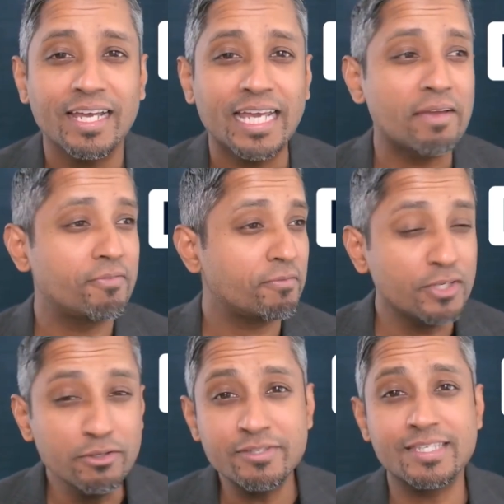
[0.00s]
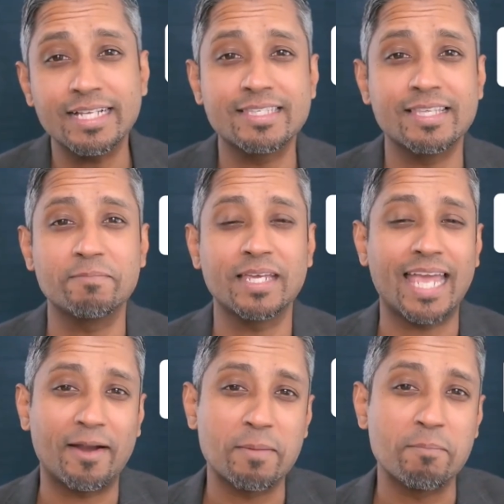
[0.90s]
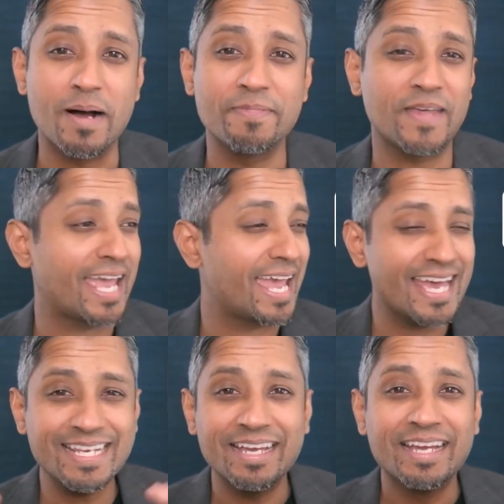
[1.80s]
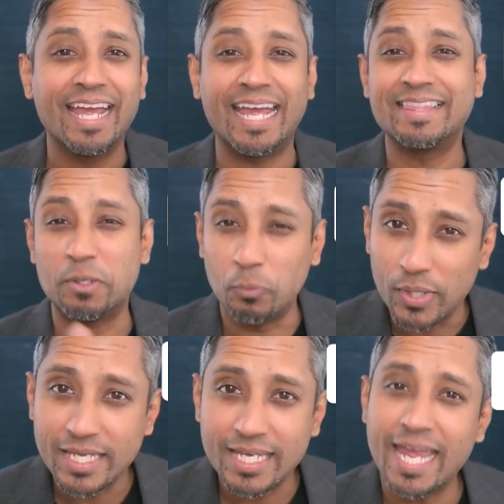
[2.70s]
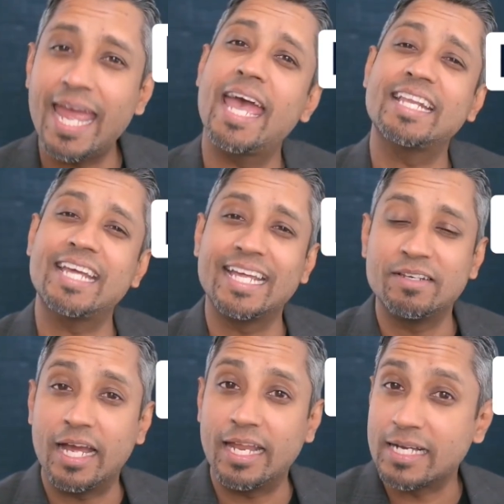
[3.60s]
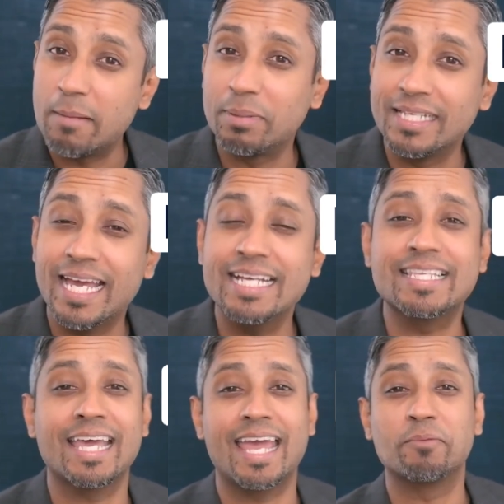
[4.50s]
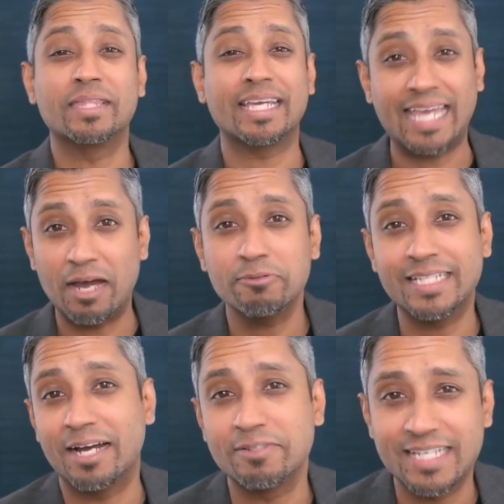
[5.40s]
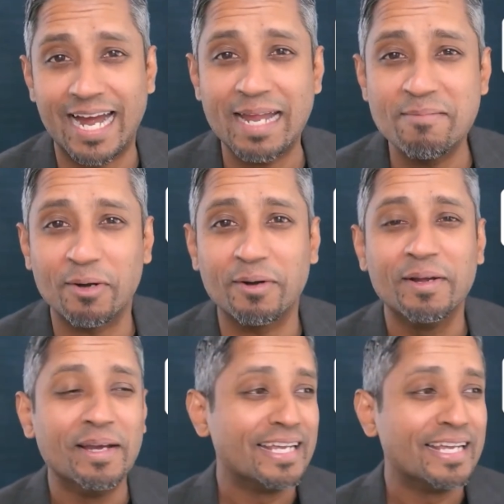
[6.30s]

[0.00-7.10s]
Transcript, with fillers: if, if you send something out a month ahead and then a week ahead and, and a couple of days ahead with a countdown timer,